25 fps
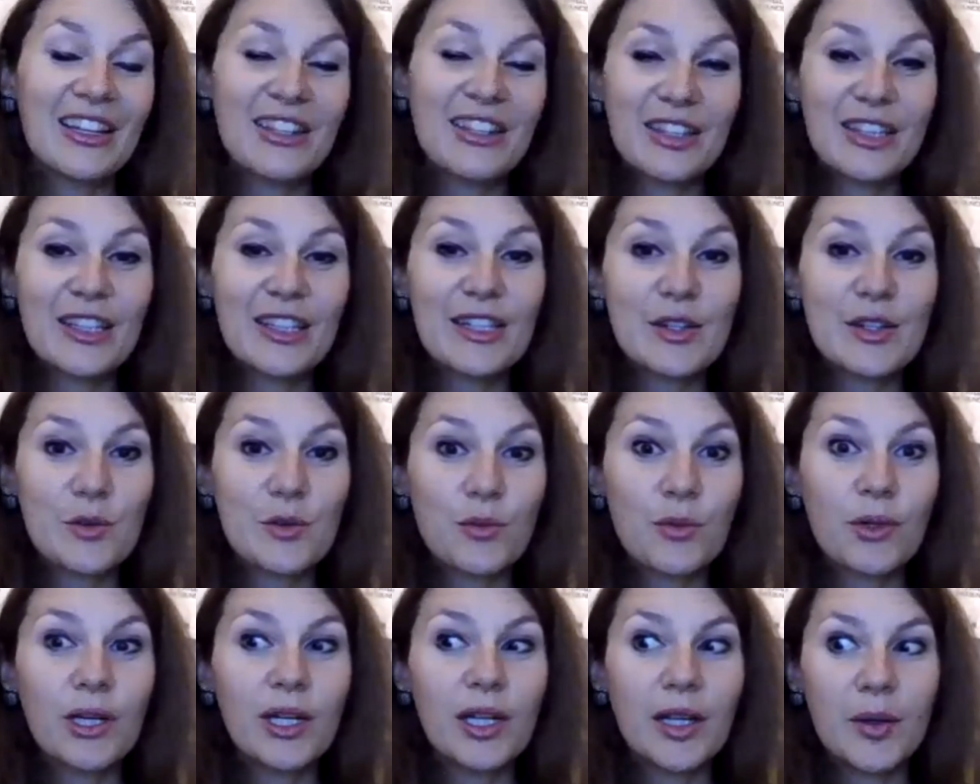I think it's
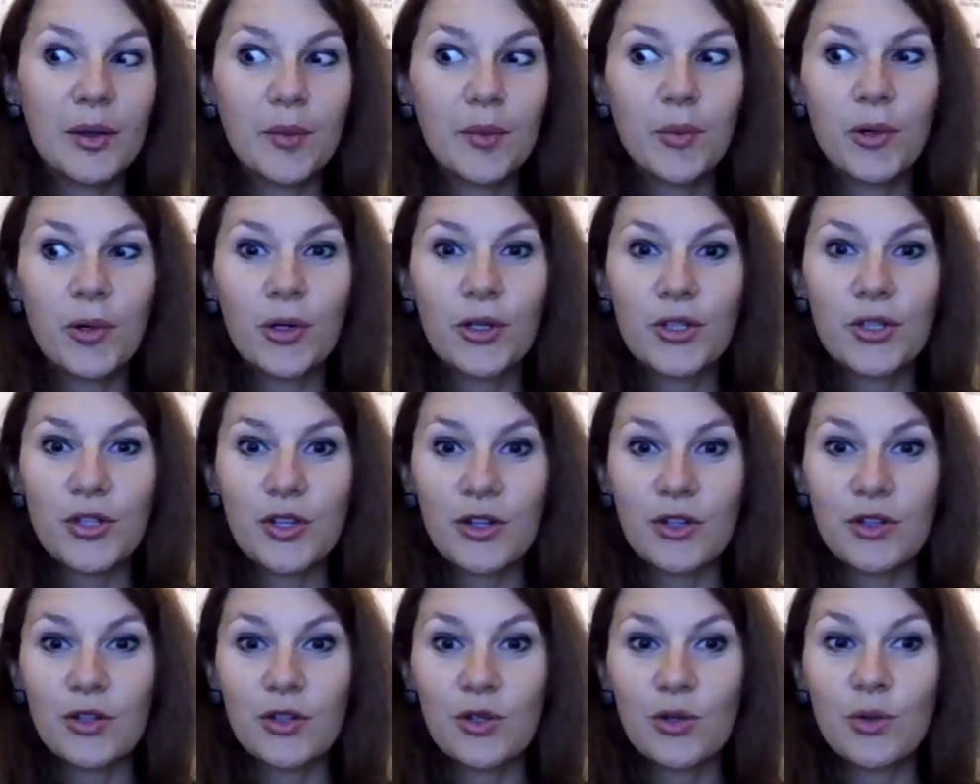really
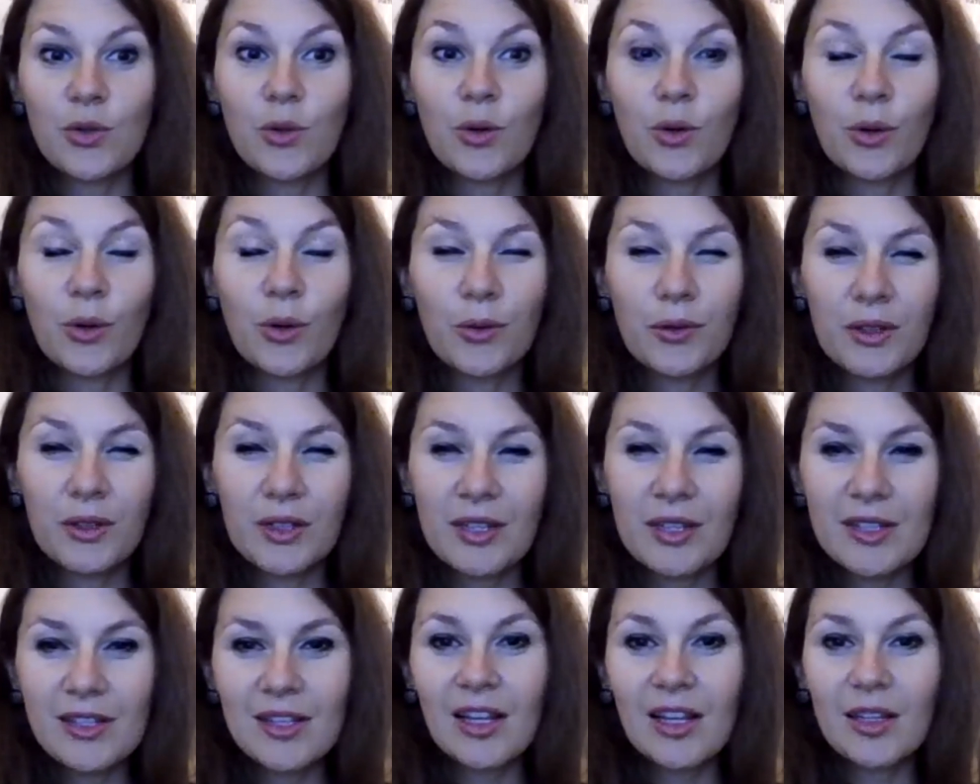important to own
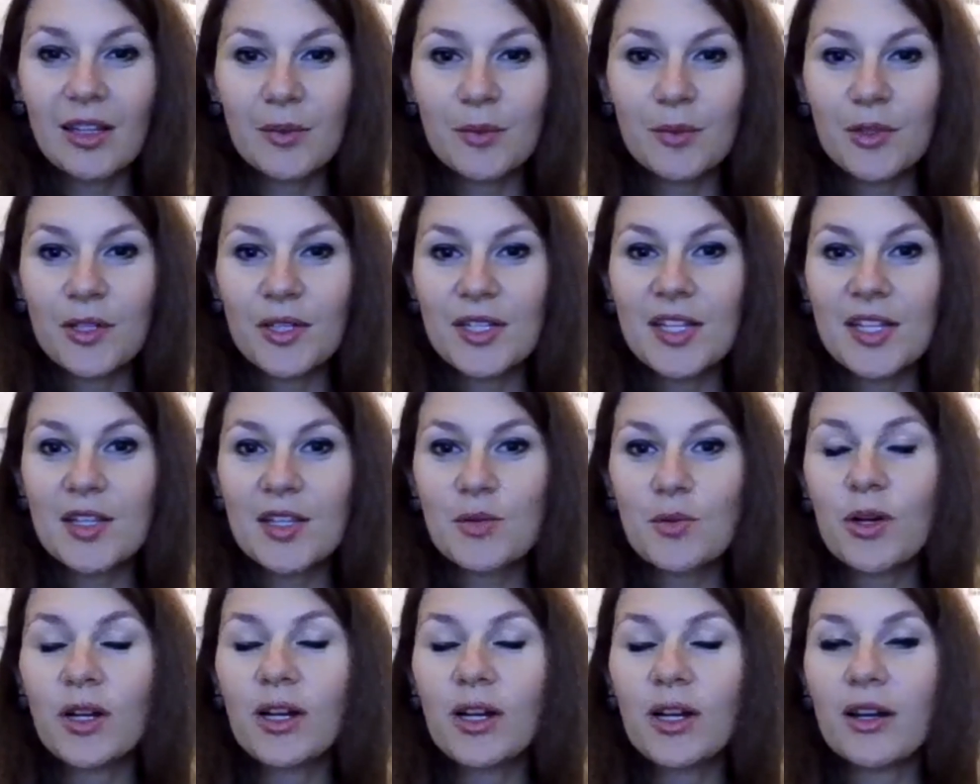these elements
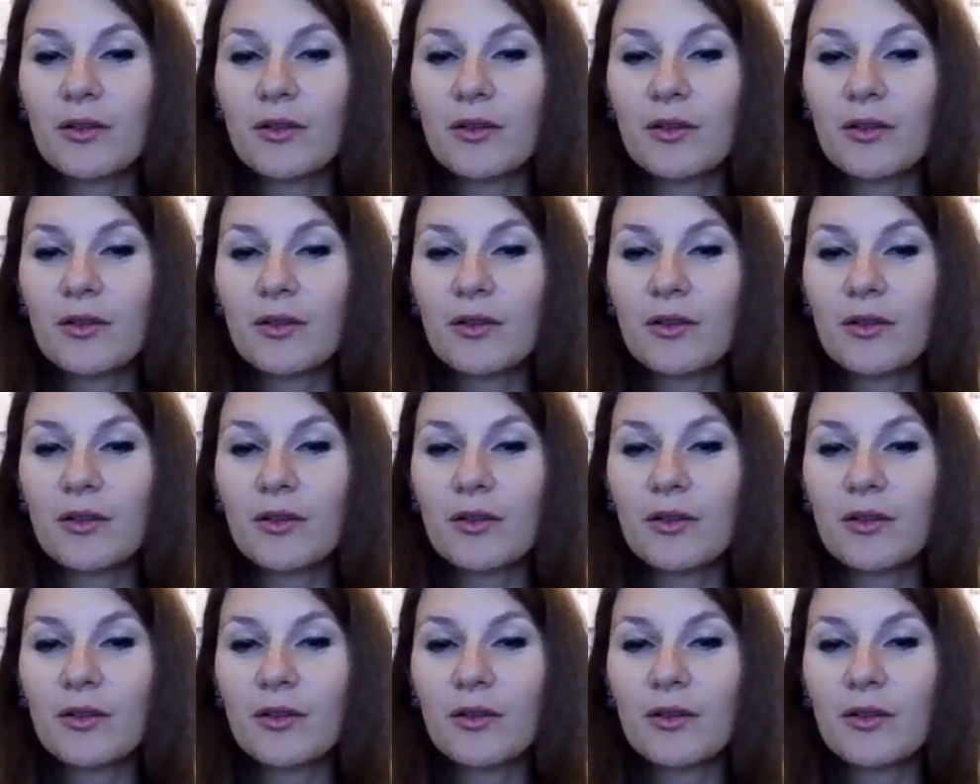as well.